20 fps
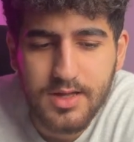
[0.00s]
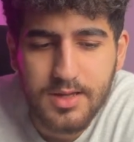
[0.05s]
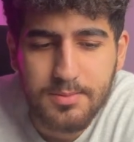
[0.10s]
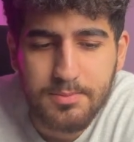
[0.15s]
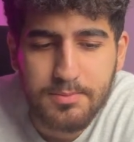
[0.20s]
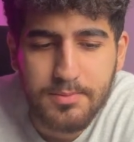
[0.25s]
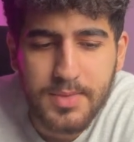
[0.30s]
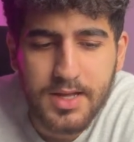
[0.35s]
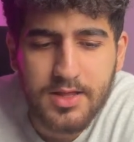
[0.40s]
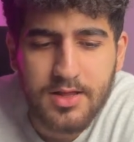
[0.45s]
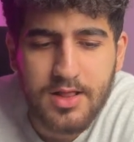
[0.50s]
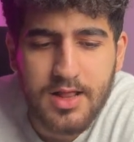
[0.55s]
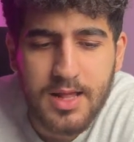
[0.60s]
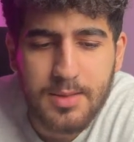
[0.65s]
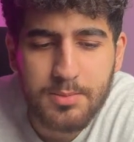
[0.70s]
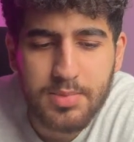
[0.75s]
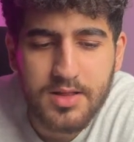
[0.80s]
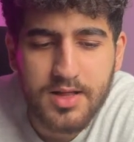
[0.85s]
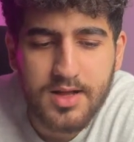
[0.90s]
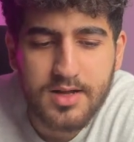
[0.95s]
Medal
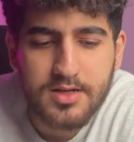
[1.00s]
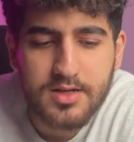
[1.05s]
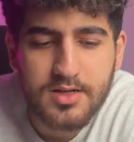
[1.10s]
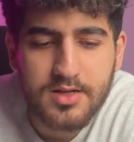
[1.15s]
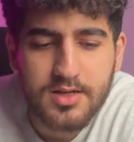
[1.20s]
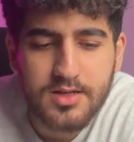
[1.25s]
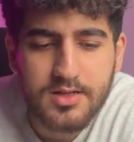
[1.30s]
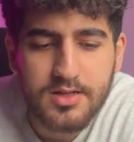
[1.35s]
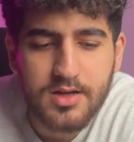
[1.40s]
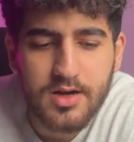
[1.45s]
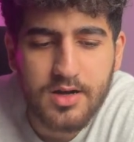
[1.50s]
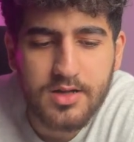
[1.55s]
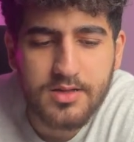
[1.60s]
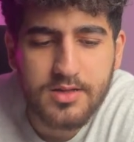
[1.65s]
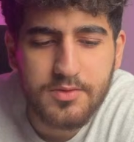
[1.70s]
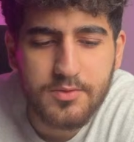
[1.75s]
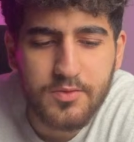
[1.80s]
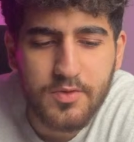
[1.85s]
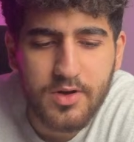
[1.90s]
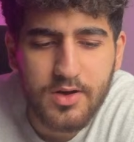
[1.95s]
and plaque on
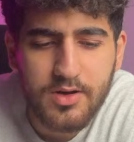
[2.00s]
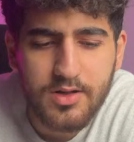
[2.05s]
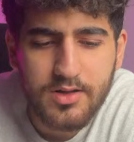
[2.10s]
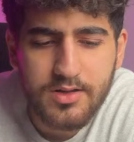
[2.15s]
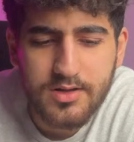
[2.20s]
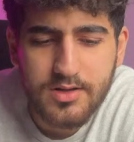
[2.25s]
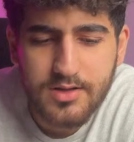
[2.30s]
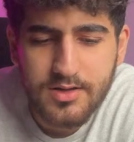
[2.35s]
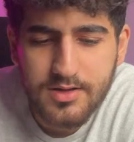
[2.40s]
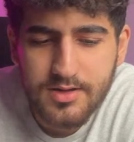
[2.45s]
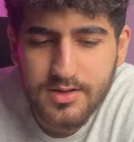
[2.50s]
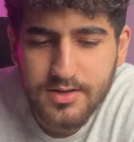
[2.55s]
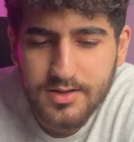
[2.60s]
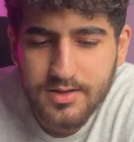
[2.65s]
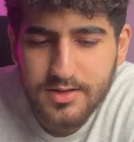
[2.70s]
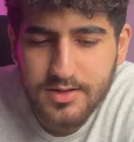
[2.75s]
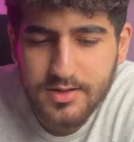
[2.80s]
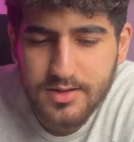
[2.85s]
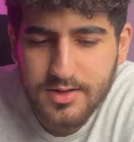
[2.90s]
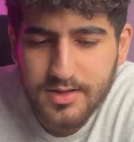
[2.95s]
the wall.
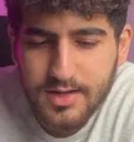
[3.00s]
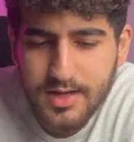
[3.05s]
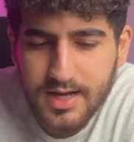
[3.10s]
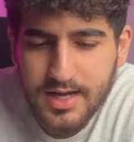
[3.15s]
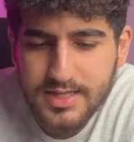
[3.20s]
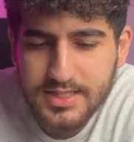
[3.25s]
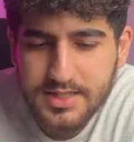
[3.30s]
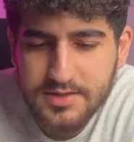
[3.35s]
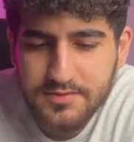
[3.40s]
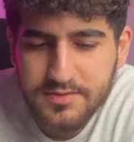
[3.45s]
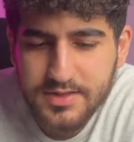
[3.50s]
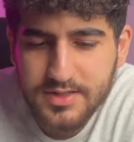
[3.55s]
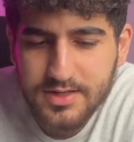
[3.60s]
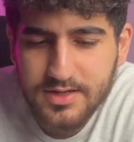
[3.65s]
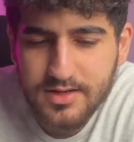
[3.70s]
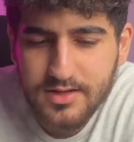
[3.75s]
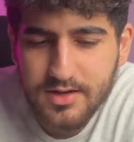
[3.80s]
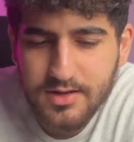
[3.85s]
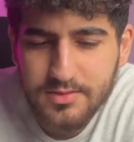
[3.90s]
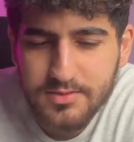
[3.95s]
Achievement in
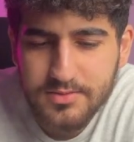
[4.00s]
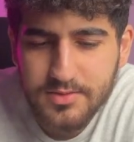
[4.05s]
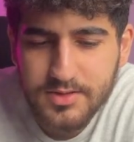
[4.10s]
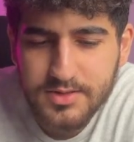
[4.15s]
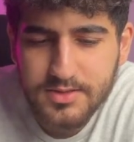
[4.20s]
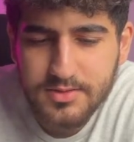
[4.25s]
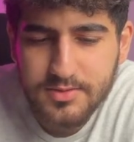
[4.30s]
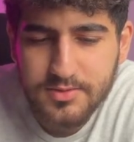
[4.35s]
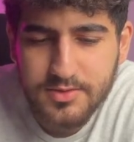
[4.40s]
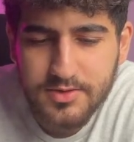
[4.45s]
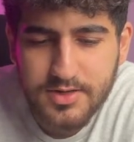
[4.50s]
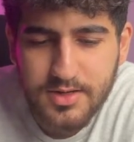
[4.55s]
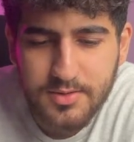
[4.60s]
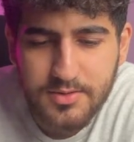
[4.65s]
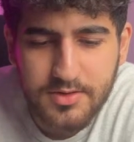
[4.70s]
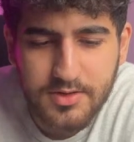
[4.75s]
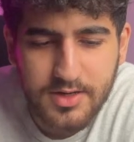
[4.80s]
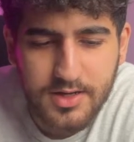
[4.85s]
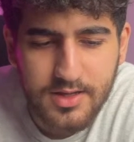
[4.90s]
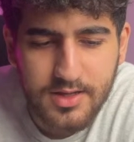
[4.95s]
the campus program
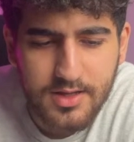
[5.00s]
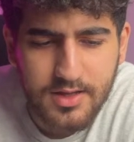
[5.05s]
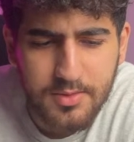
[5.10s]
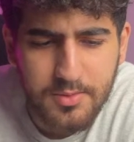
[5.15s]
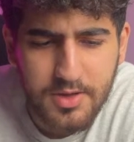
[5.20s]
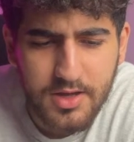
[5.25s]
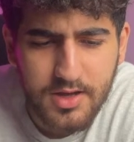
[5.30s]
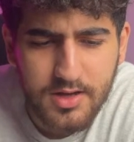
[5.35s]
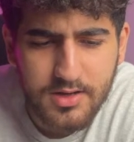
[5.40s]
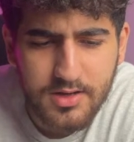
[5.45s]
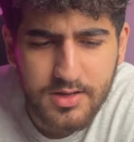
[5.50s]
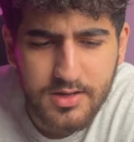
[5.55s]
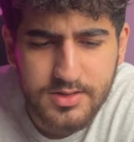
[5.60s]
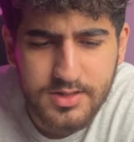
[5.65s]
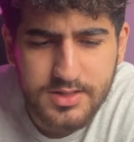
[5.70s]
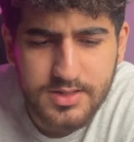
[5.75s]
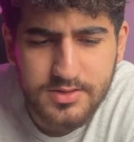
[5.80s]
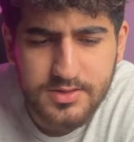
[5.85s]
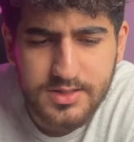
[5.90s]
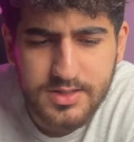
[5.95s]
academia.
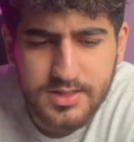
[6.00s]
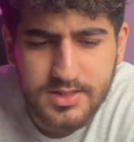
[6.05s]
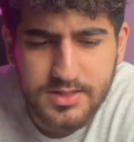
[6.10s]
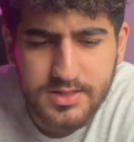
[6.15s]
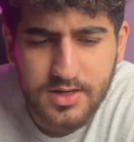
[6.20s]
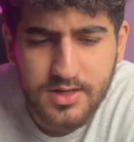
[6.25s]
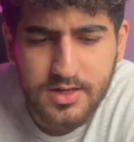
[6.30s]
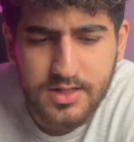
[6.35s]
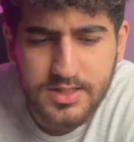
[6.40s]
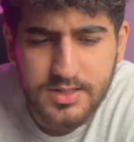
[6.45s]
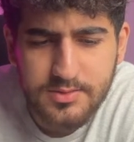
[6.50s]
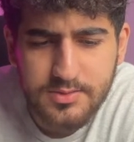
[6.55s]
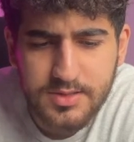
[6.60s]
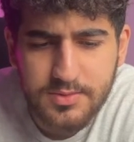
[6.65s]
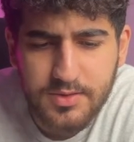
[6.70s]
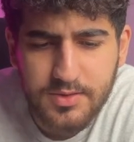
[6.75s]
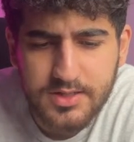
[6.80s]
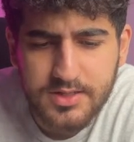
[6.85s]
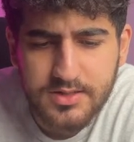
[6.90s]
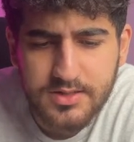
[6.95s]
Countries with a strong activity
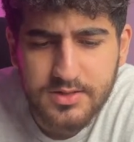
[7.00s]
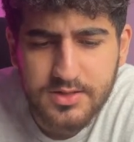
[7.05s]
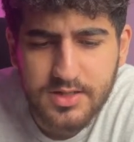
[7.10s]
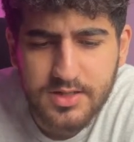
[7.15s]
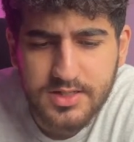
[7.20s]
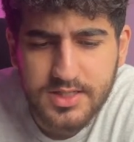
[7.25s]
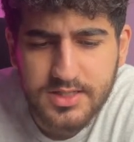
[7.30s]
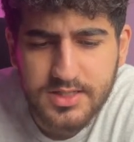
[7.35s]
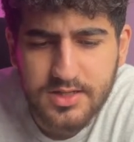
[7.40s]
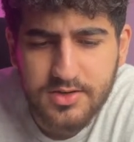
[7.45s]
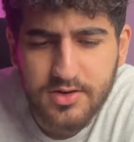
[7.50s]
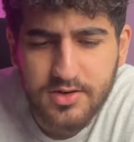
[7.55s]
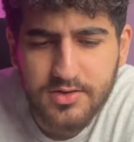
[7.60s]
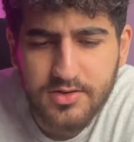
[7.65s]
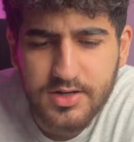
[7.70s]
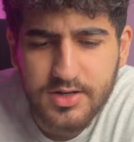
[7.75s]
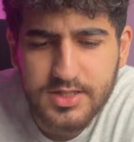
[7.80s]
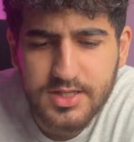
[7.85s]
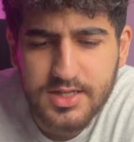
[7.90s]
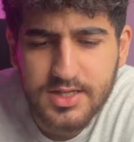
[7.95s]
percentage such as Iran,
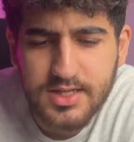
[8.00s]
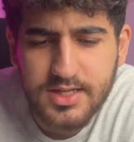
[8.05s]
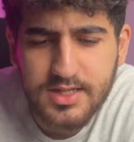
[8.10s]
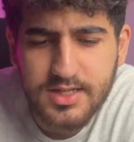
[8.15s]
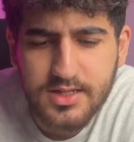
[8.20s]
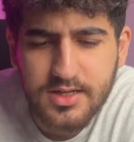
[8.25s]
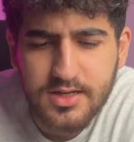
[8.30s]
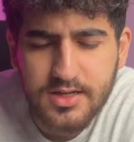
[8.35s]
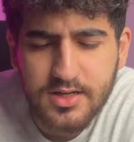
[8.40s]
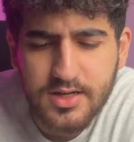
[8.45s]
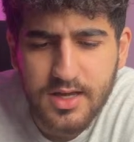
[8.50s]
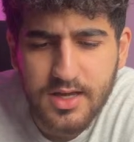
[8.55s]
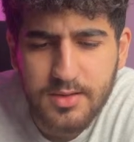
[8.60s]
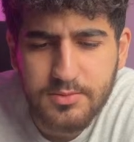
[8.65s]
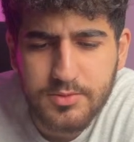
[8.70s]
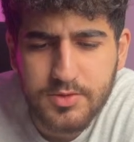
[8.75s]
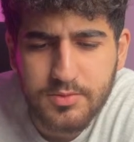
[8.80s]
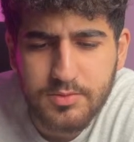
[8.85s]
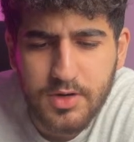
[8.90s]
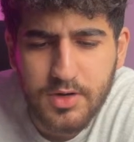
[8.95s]
Russia, and India came
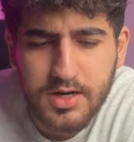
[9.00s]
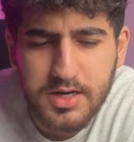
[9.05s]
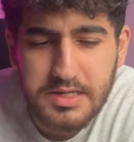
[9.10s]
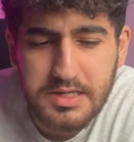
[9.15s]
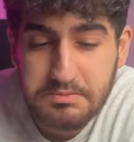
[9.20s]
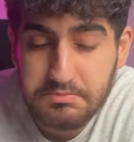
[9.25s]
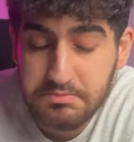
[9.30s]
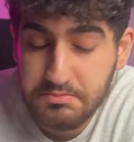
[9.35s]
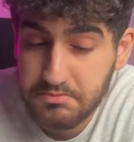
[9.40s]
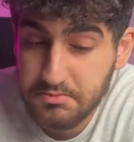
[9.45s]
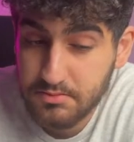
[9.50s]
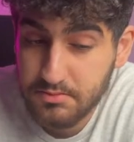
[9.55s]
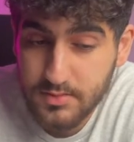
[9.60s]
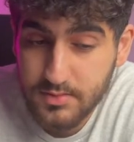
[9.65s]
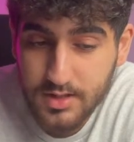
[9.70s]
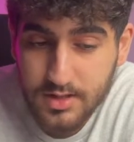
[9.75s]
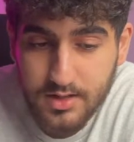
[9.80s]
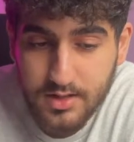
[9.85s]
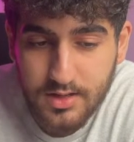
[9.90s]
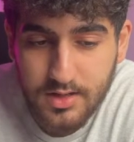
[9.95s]
to mind.
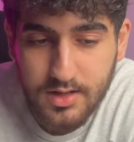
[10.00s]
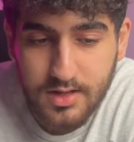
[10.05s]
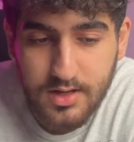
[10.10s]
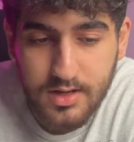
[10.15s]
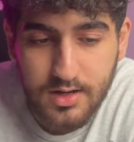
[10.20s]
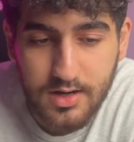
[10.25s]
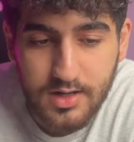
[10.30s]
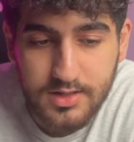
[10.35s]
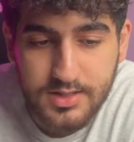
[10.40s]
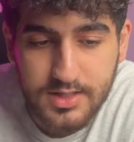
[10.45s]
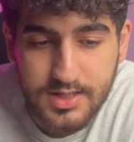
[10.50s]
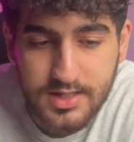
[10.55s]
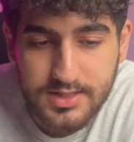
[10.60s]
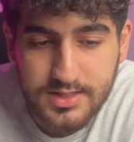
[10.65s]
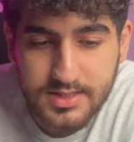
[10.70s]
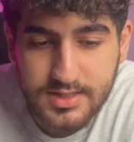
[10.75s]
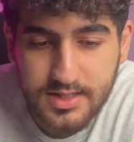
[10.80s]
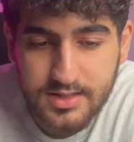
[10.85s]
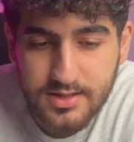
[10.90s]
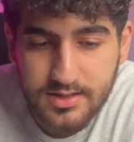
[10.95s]
Lighting and
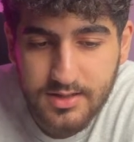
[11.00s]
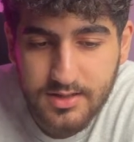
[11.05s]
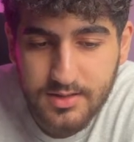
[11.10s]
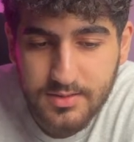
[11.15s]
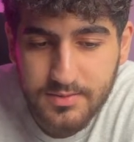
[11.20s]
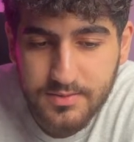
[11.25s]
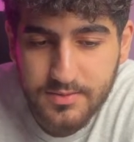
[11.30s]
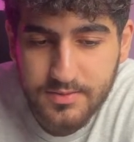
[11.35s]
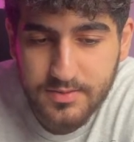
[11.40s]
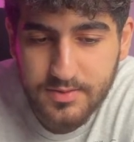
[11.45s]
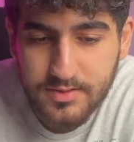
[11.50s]
setup.